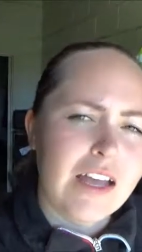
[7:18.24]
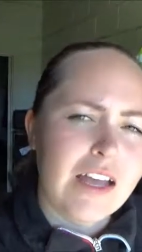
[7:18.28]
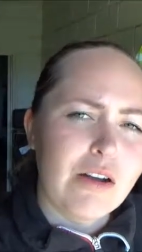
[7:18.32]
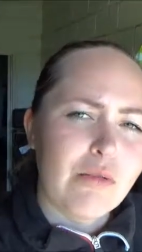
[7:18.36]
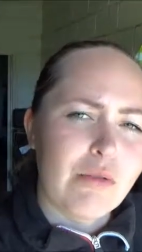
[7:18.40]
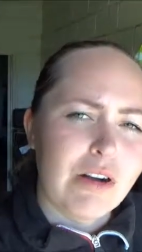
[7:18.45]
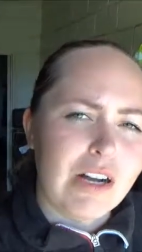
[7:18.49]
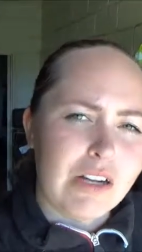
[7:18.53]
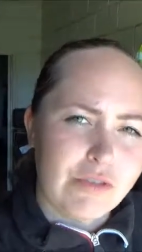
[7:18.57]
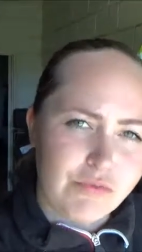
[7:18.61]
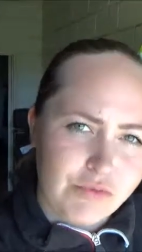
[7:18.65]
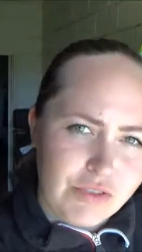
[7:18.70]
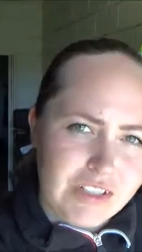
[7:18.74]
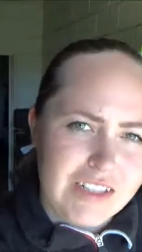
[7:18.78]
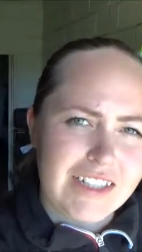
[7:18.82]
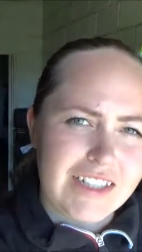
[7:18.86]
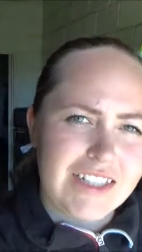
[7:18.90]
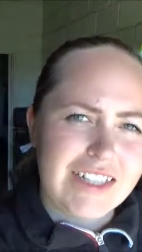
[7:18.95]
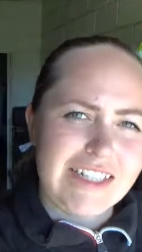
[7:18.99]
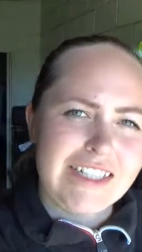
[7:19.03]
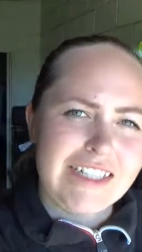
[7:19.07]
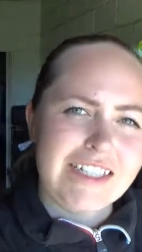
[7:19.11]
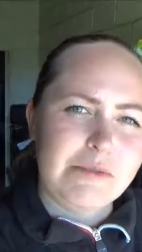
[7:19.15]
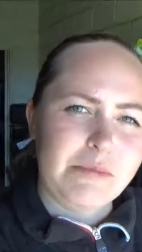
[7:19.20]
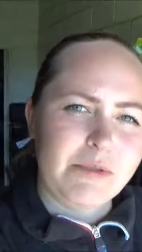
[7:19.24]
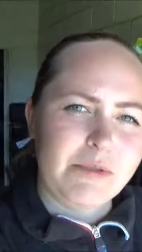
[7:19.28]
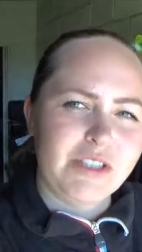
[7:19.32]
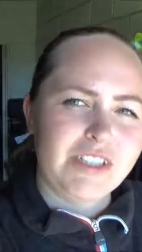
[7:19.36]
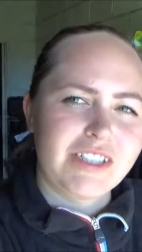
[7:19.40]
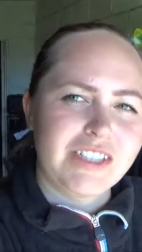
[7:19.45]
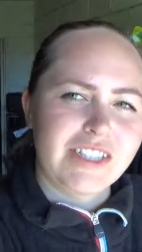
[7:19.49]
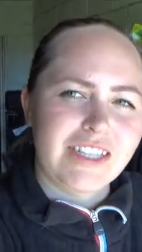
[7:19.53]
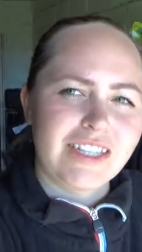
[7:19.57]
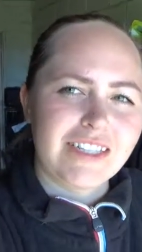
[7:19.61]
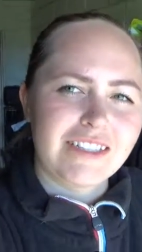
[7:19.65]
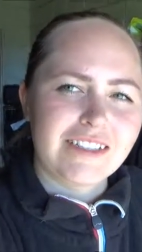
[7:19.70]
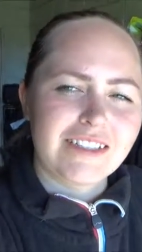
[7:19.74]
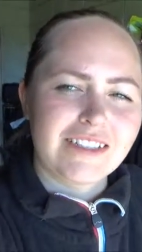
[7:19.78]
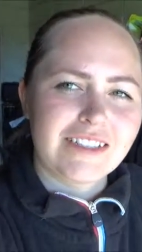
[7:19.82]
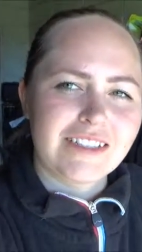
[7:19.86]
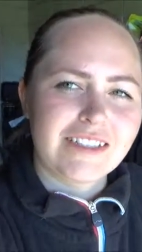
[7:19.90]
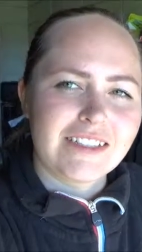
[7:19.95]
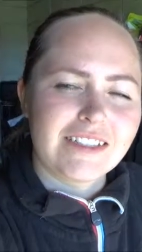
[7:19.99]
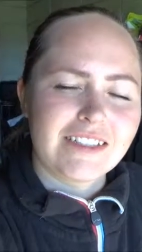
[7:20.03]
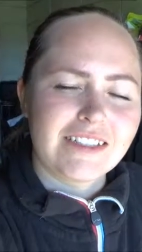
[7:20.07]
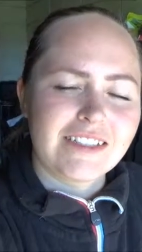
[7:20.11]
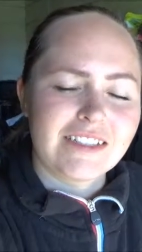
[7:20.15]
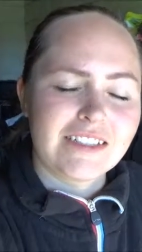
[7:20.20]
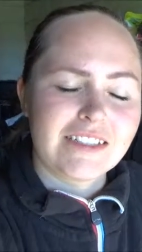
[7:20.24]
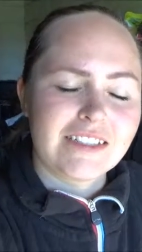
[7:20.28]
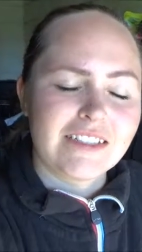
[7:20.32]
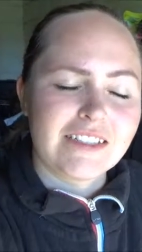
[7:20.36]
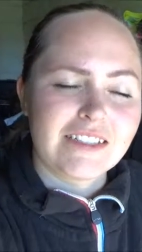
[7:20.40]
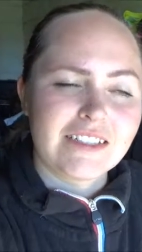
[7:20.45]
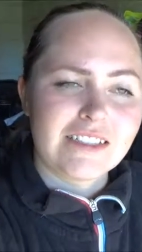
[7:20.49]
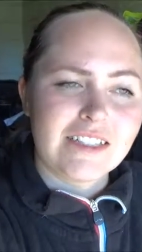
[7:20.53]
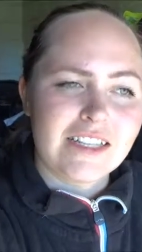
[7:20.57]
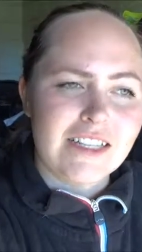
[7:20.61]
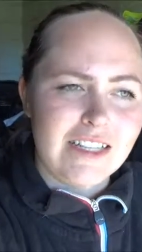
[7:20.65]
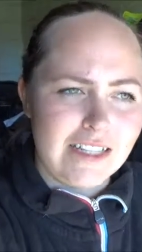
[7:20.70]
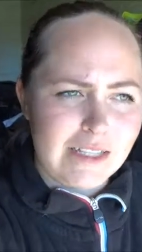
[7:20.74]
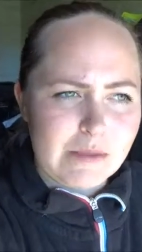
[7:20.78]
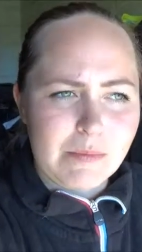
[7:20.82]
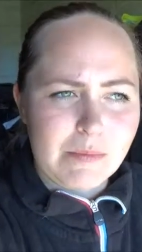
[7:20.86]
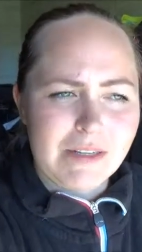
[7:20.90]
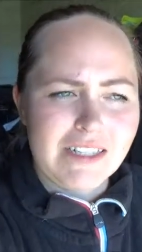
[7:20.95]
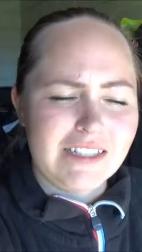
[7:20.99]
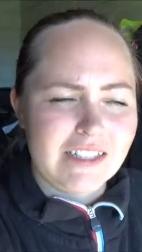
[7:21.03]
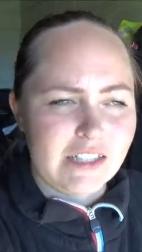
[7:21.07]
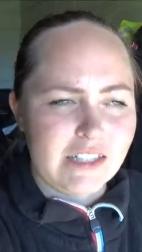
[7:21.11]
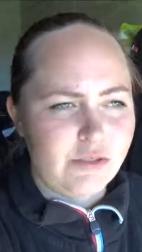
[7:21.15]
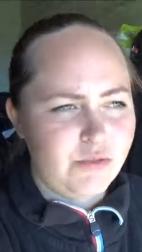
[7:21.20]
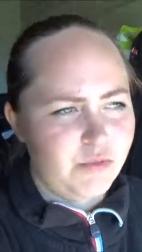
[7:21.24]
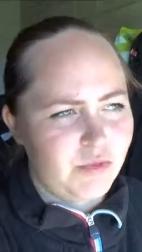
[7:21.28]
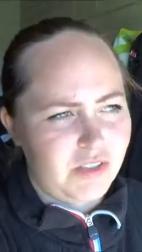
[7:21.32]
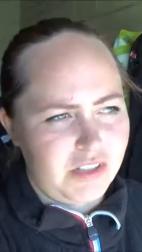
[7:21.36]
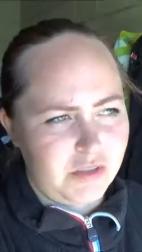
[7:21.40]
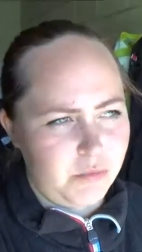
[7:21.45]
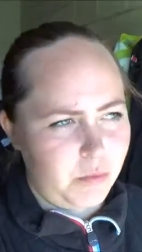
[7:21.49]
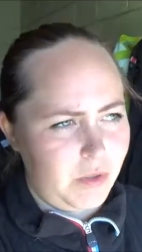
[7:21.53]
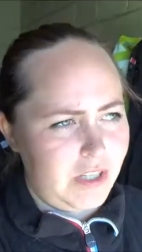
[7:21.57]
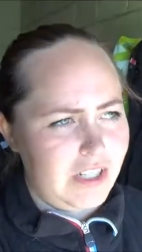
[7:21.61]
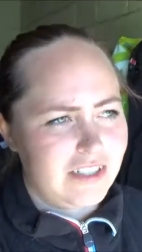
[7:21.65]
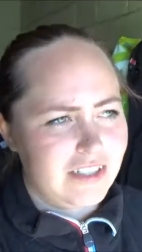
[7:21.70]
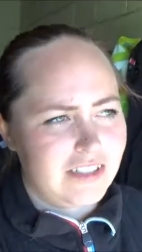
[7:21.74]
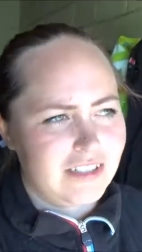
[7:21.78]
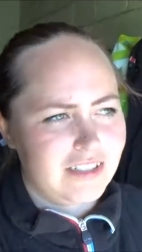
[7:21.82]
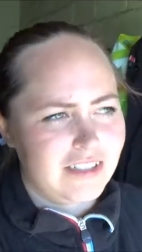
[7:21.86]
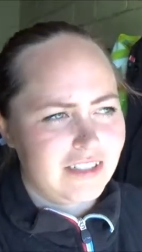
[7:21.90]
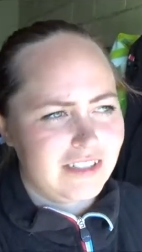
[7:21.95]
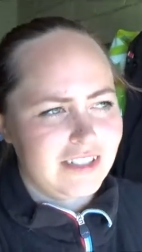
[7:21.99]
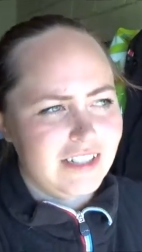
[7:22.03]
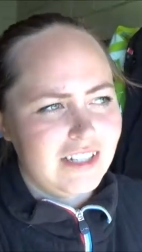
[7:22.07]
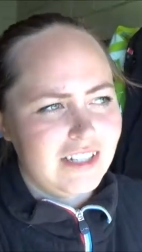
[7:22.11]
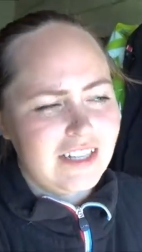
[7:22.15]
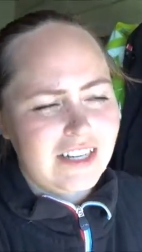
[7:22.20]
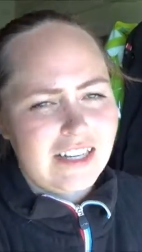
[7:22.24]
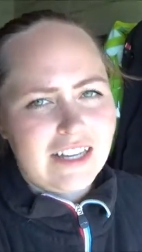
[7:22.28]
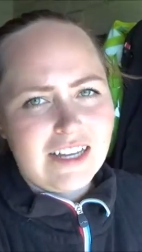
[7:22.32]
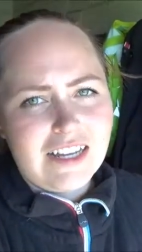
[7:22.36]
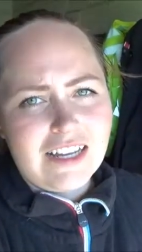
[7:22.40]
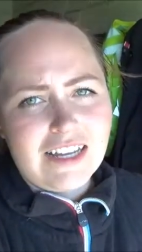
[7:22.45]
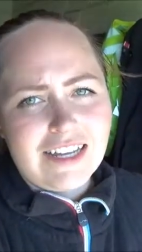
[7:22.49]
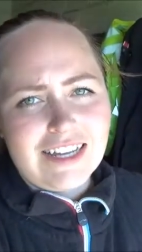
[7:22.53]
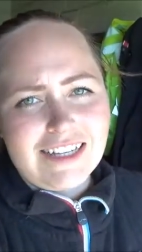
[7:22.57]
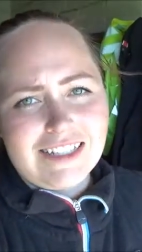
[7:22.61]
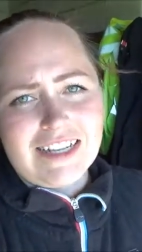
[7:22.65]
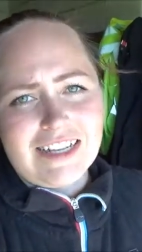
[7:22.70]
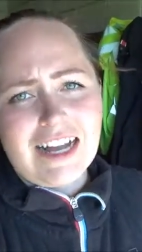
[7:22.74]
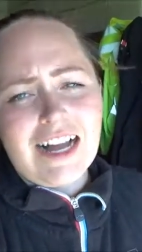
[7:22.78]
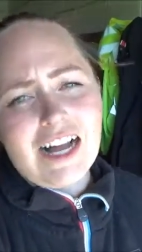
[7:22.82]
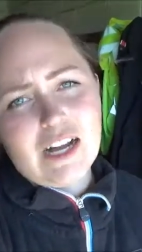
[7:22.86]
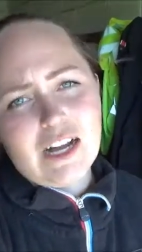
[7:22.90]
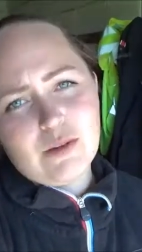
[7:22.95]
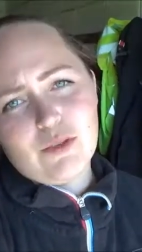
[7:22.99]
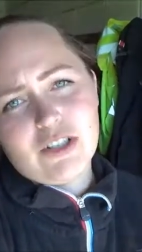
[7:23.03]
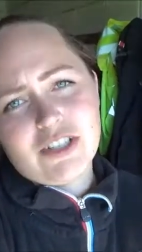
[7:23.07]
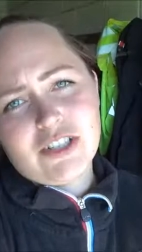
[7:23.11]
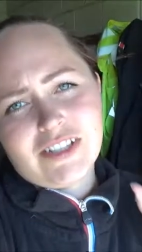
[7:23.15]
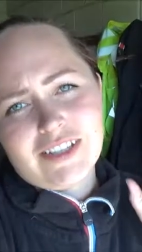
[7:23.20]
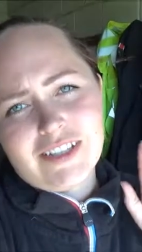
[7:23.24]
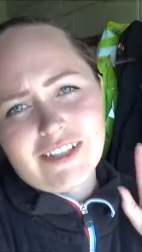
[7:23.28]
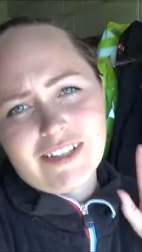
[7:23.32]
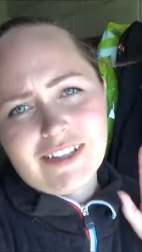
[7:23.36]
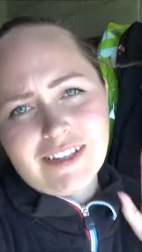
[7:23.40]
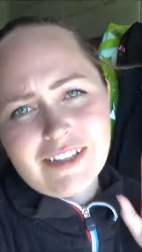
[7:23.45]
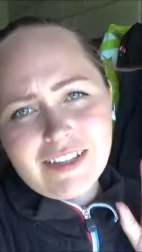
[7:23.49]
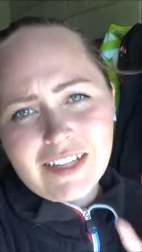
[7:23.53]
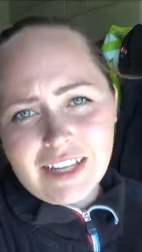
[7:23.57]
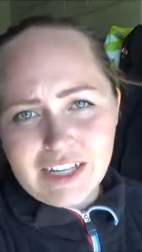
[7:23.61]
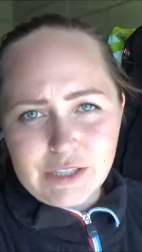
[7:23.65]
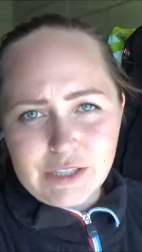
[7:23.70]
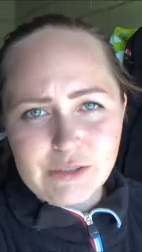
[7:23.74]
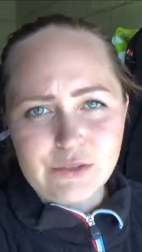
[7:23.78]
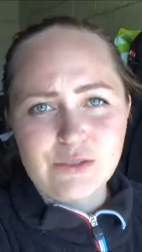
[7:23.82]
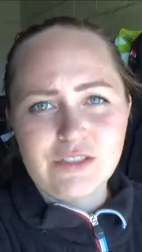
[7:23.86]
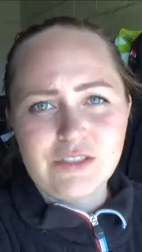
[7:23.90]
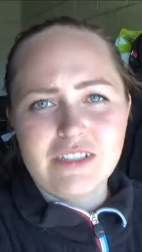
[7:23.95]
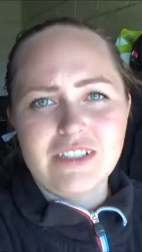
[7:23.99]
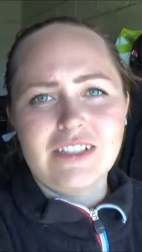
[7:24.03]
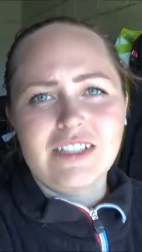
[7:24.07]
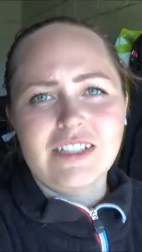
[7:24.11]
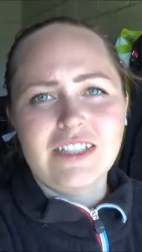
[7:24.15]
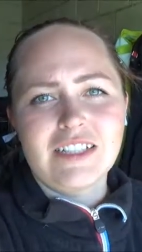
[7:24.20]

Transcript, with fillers: What I really liked about it, and this might sound really weird, is that I was allowed